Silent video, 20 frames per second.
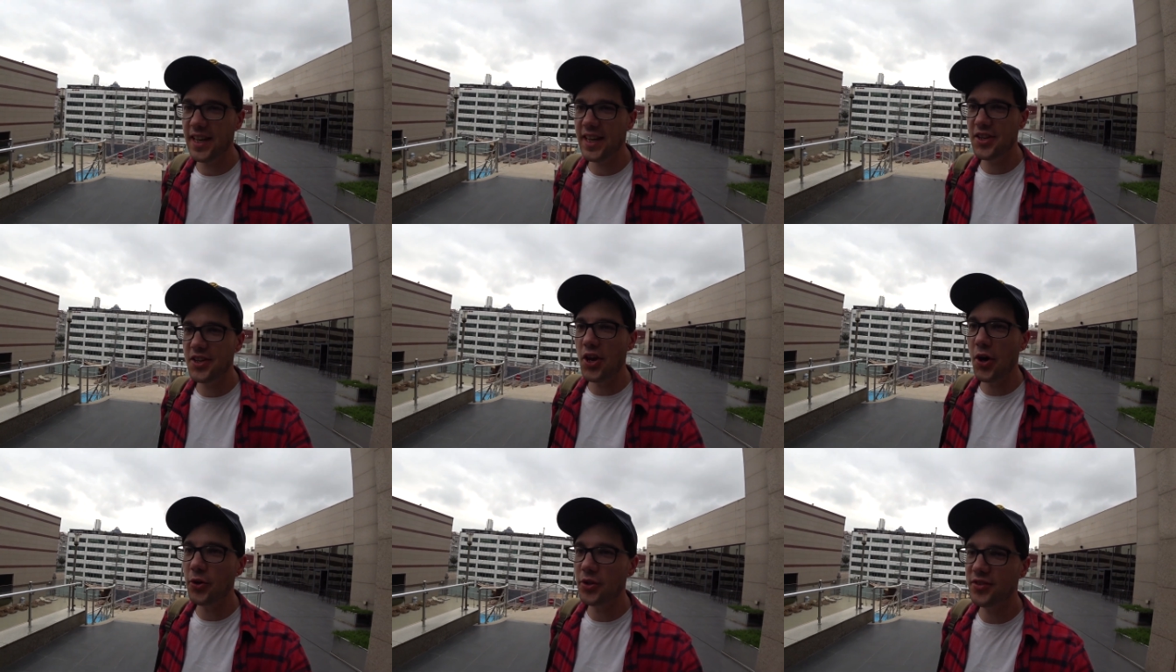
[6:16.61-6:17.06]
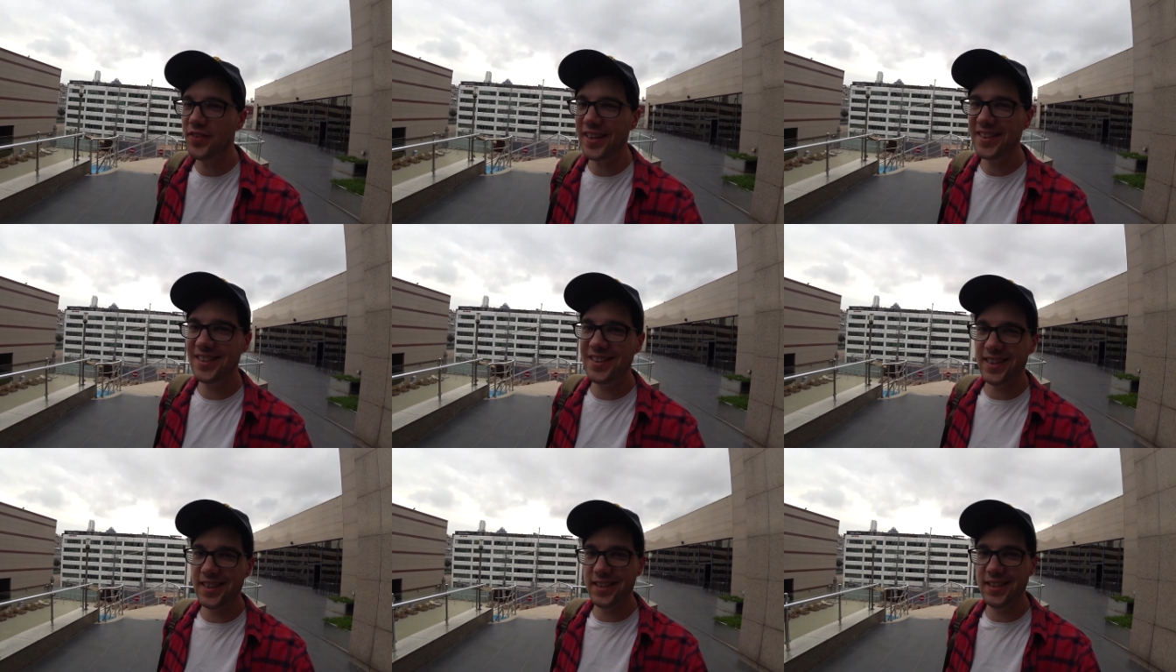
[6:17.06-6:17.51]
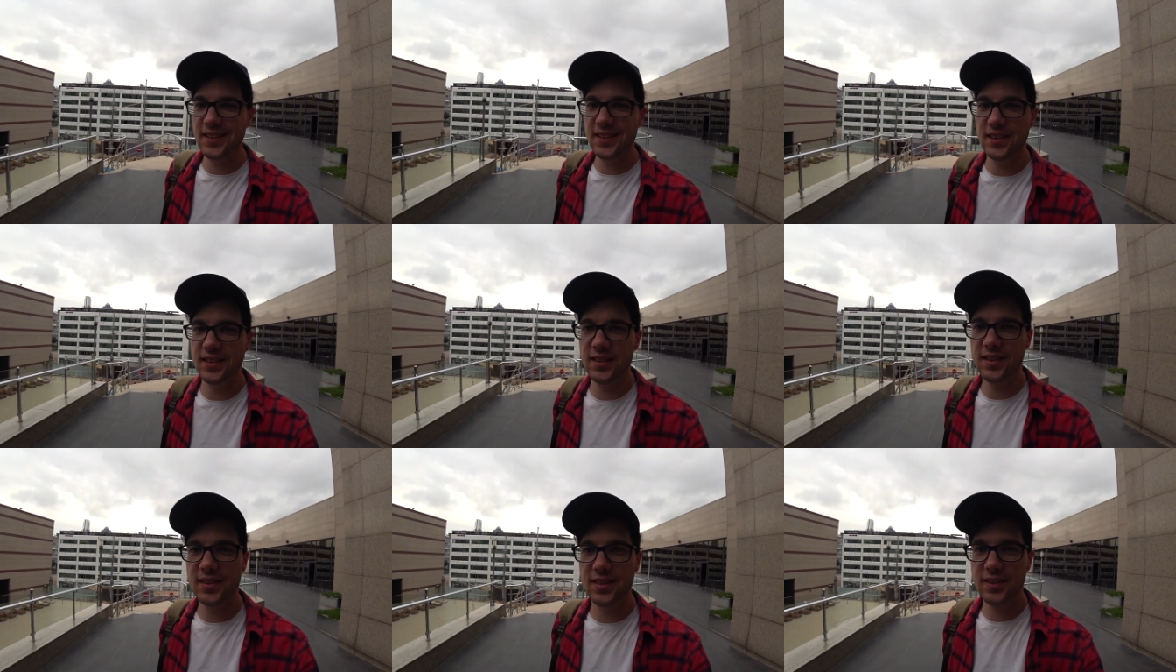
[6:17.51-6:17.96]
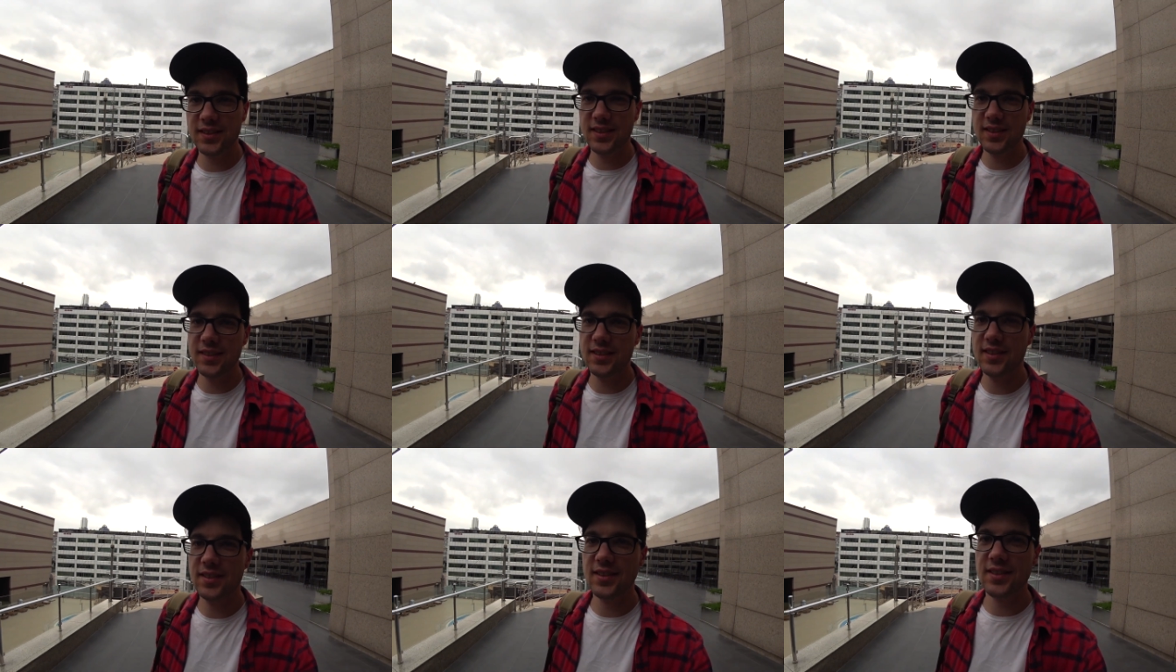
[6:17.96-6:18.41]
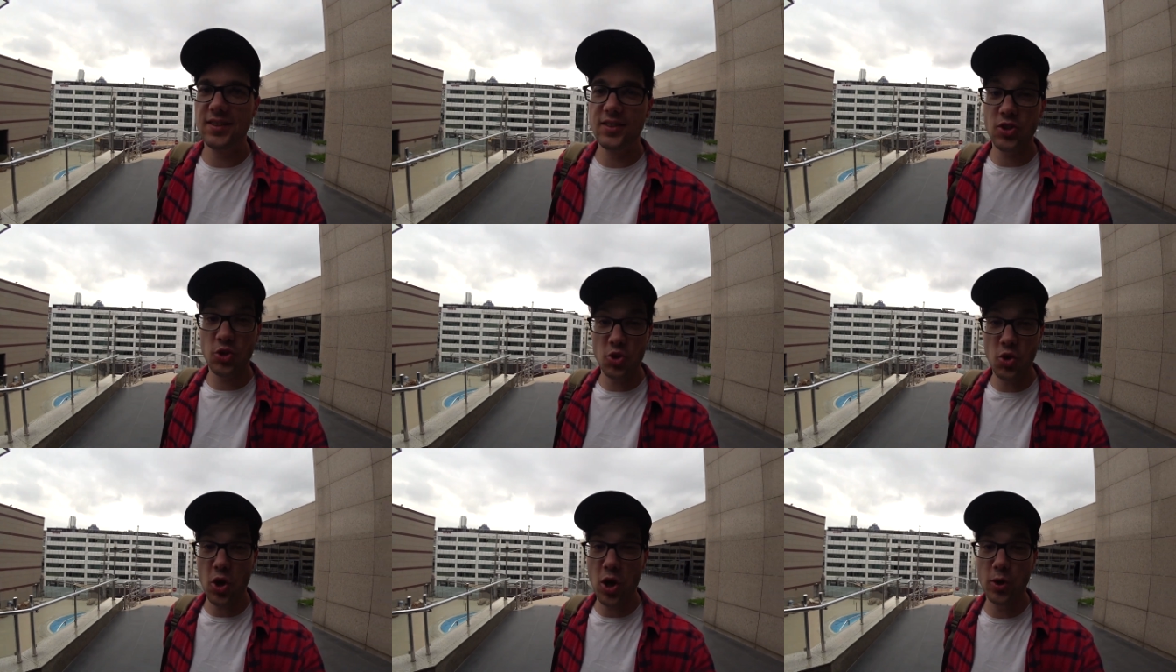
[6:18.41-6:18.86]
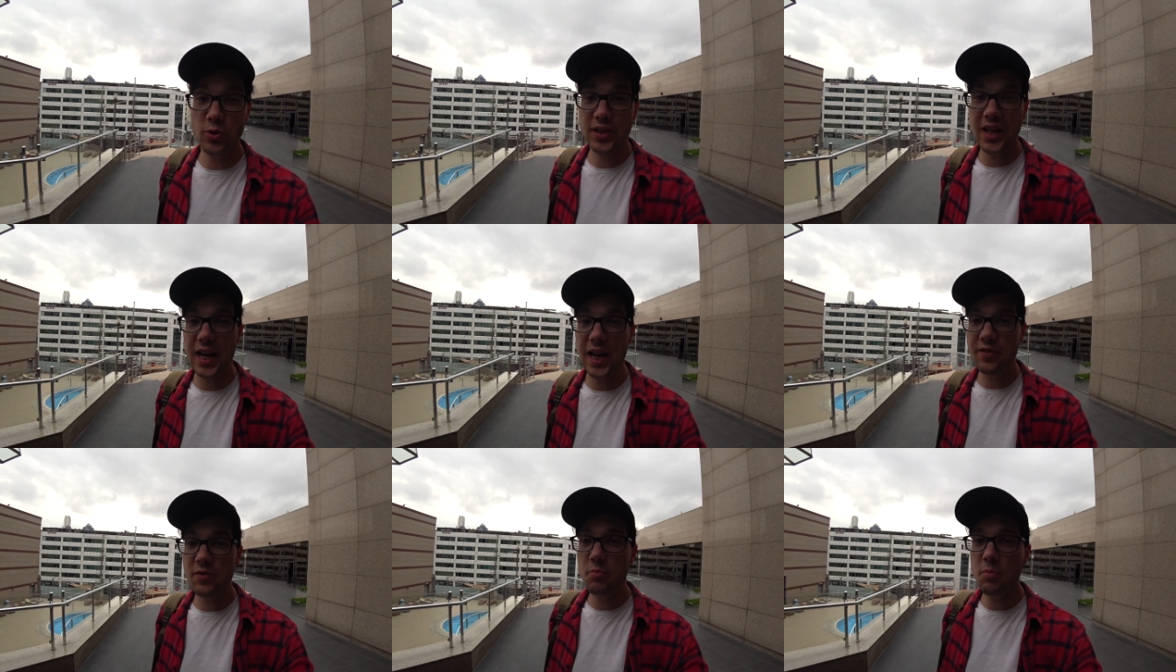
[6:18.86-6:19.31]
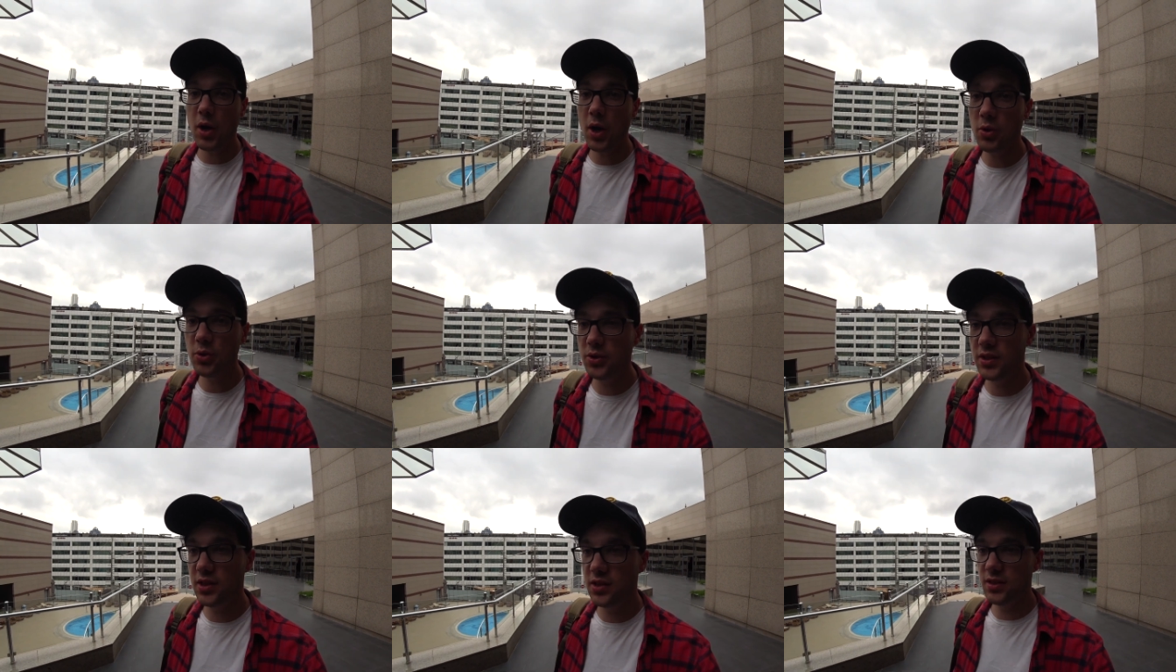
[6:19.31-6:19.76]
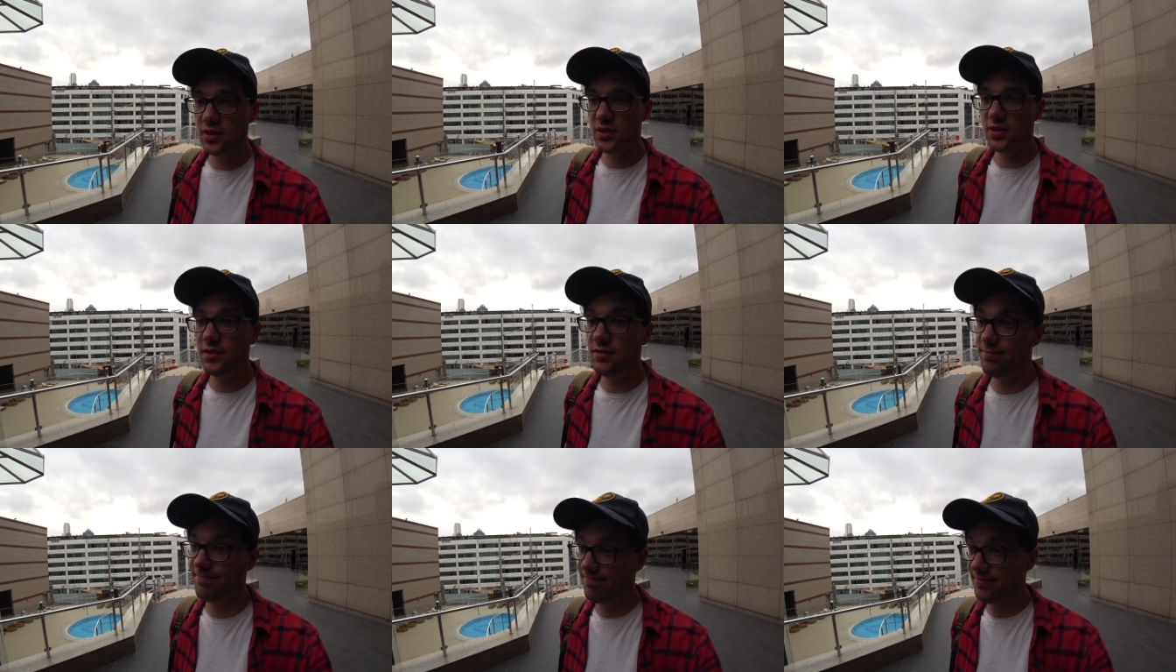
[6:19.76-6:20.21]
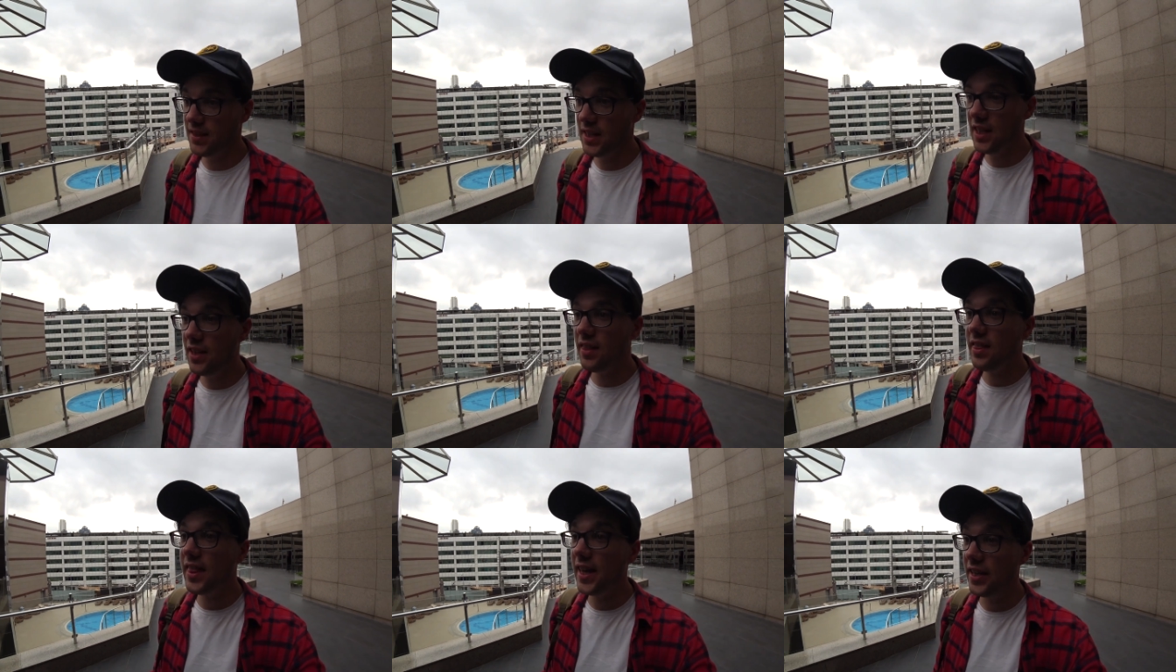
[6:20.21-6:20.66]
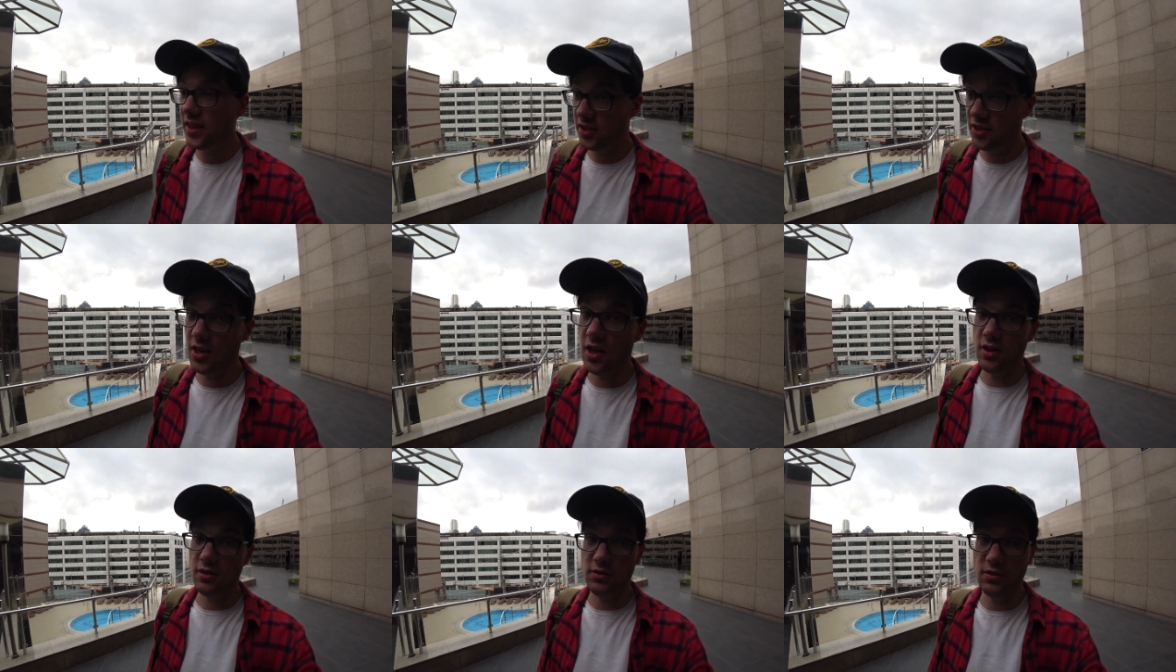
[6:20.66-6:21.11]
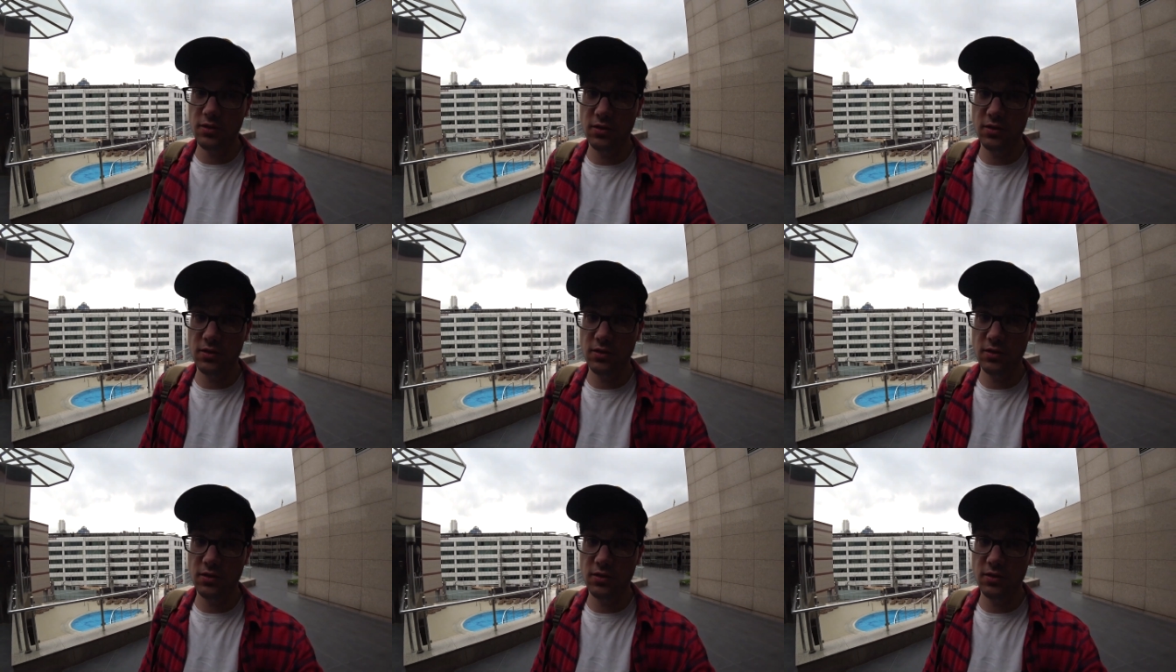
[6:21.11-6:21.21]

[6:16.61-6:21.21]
how you know it's fancy. Does your hotel have a boat? Didn't think so.